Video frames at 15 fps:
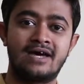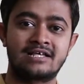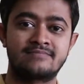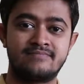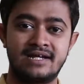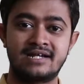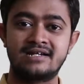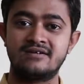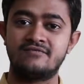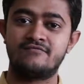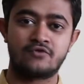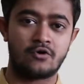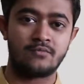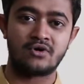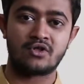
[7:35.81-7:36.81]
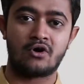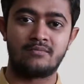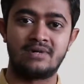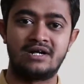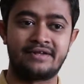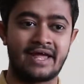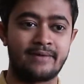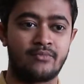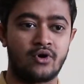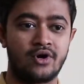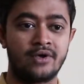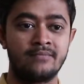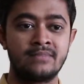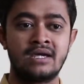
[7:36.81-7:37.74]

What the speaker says: expect from a normal tripod.